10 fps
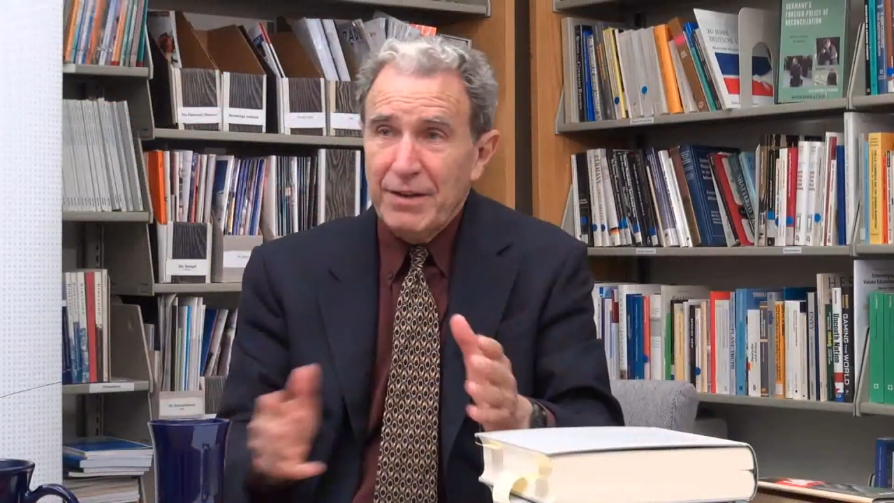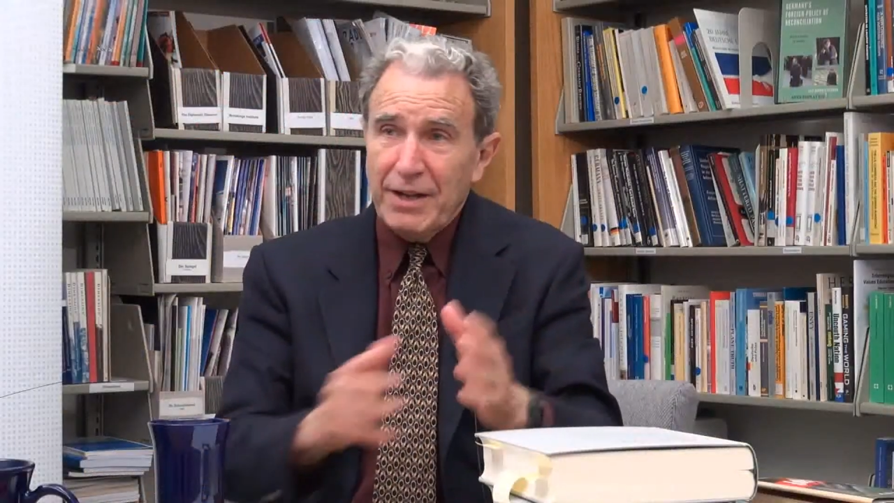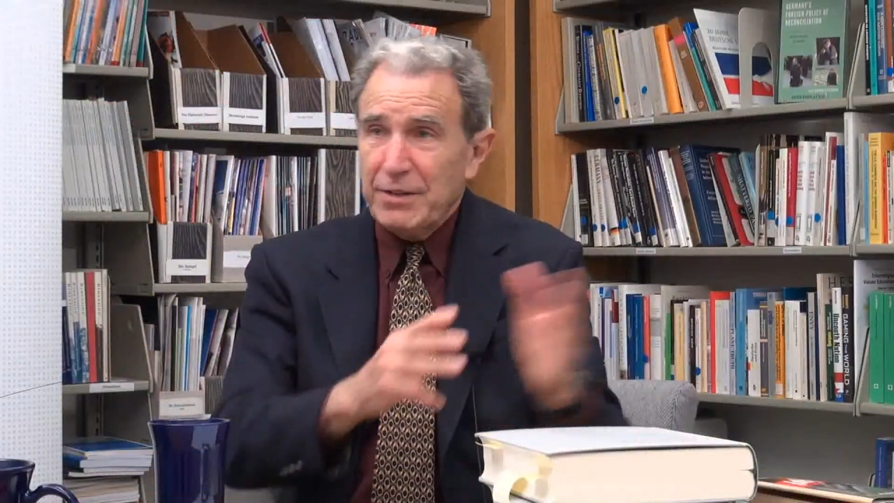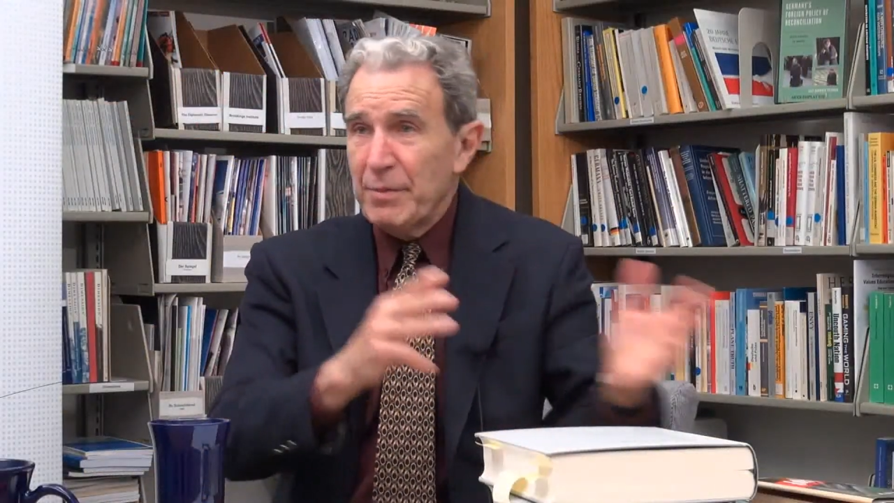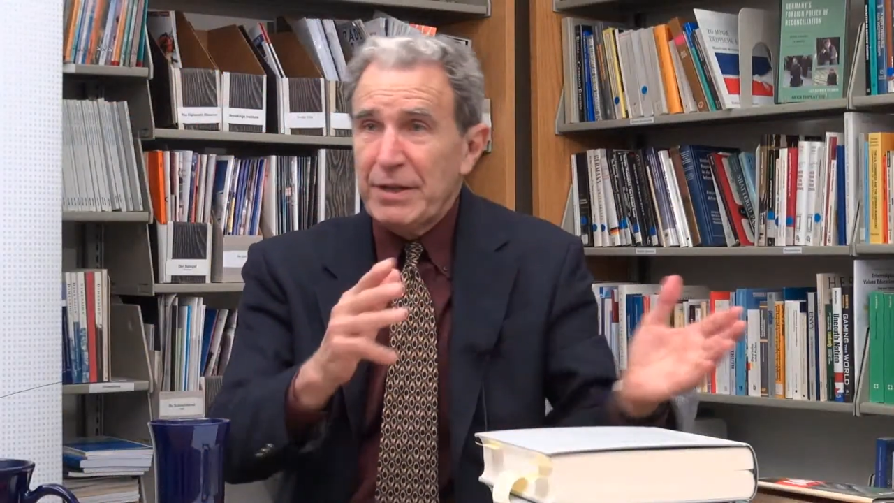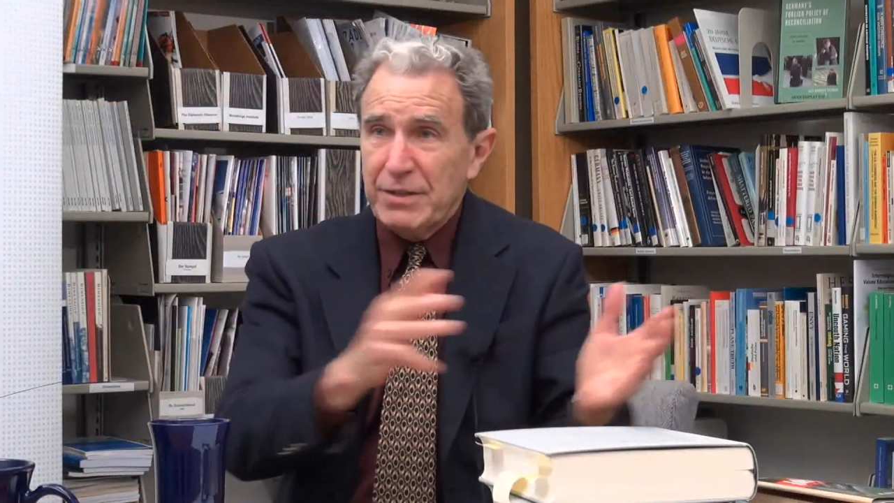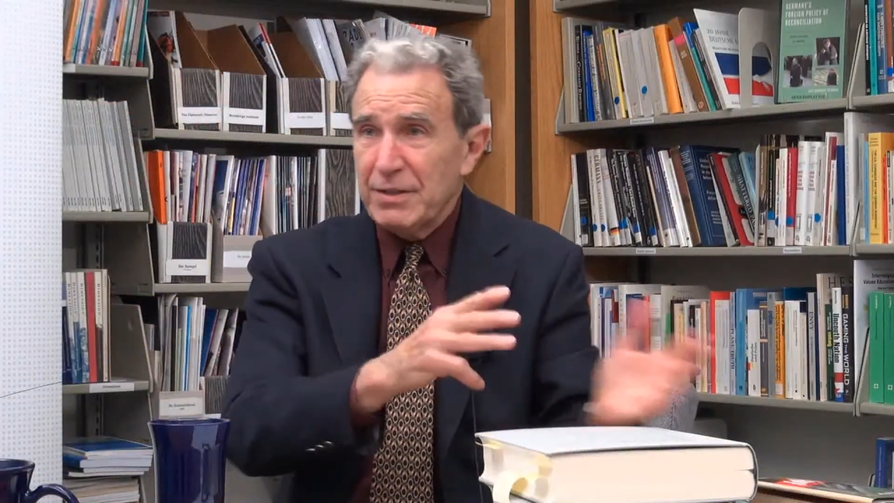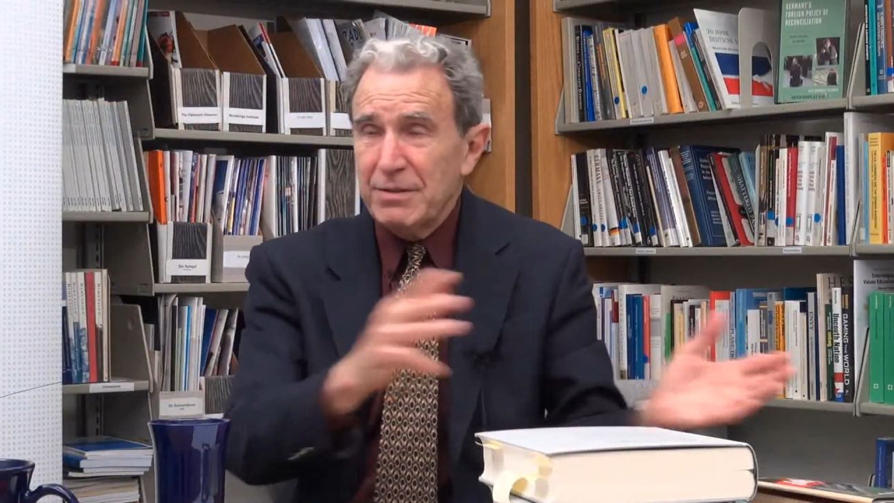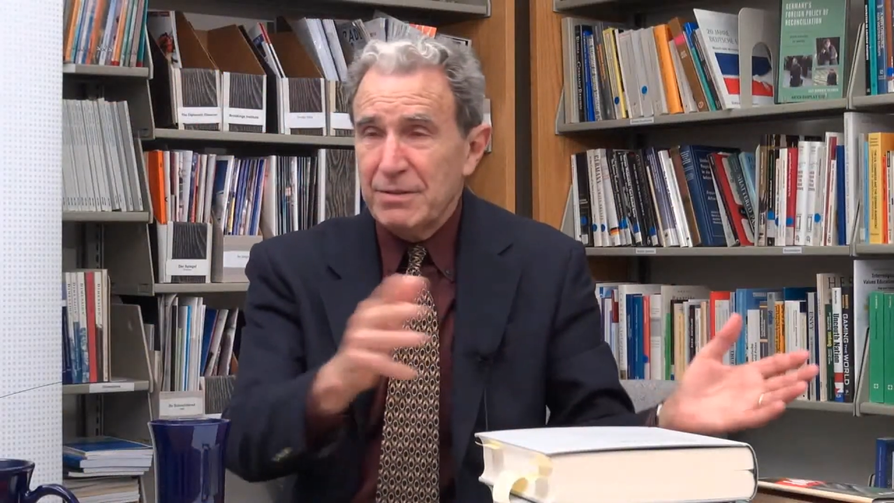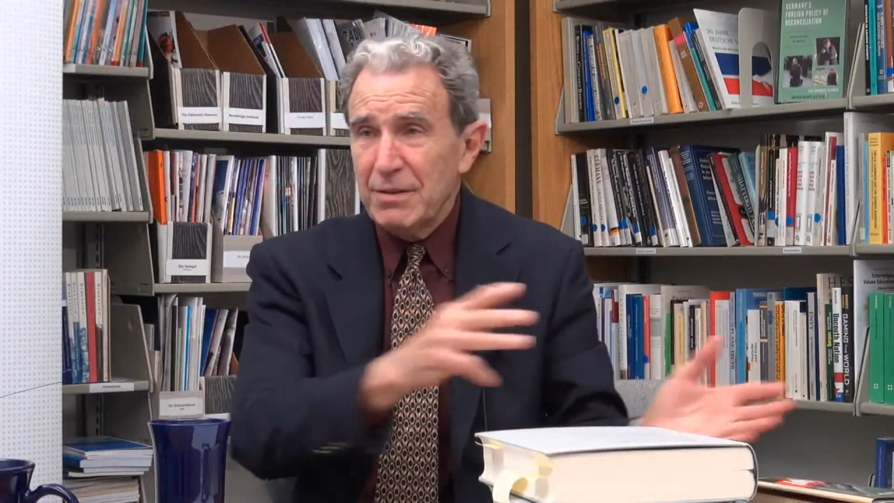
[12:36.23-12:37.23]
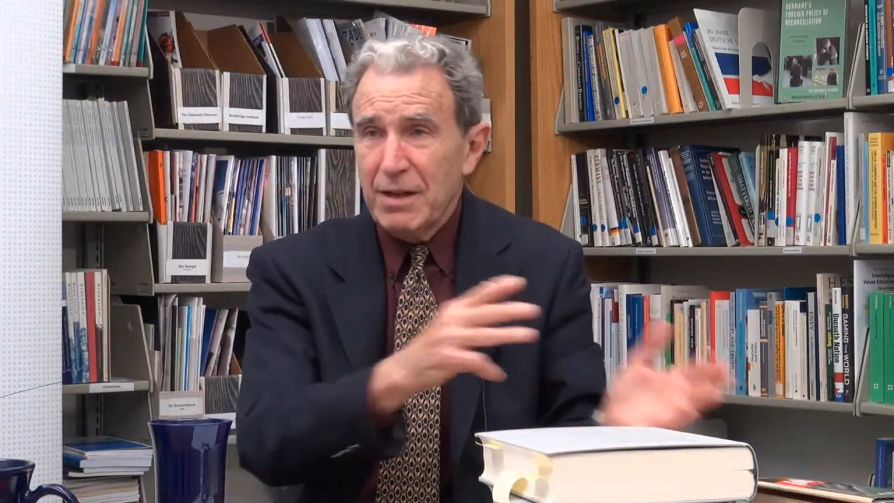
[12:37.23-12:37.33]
Not to mention